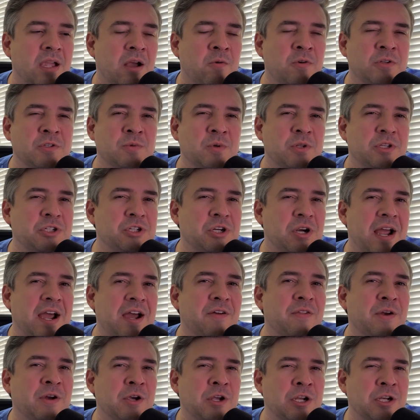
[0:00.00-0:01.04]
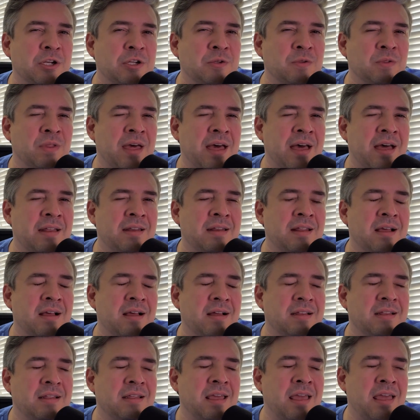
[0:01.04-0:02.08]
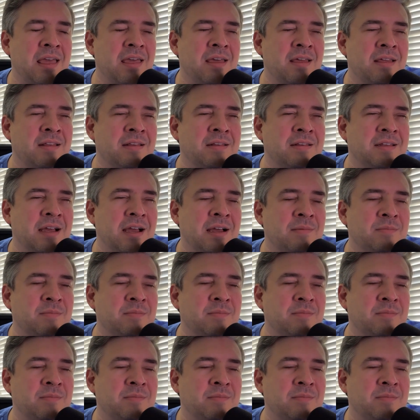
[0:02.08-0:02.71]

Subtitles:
I wasn't really sure how they're going to do that. And